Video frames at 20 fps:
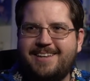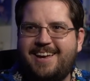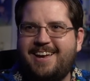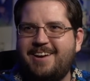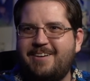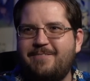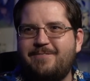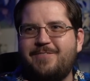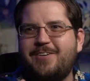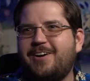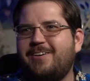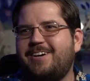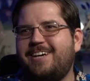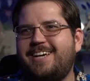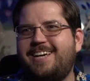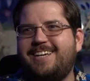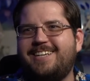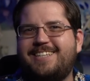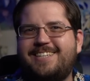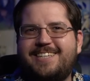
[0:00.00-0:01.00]

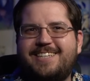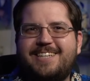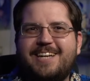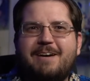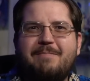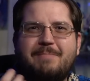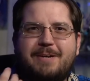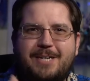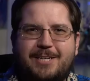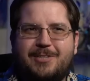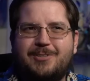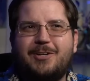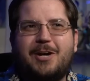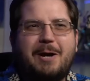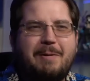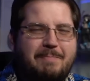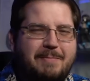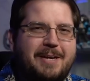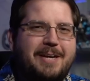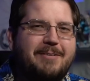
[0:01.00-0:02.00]
very
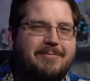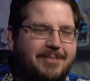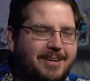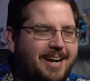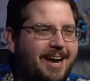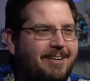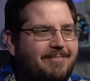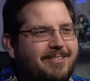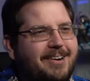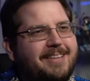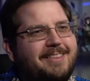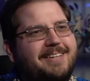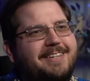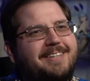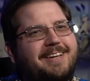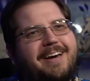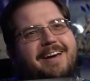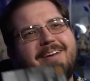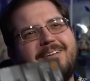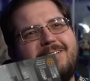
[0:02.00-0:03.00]
stomach-dropping when I read the
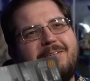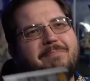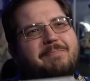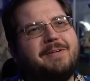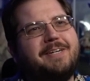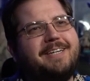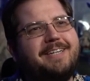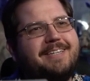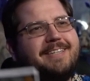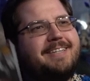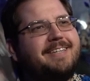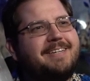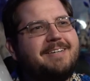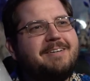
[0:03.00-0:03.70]
title, but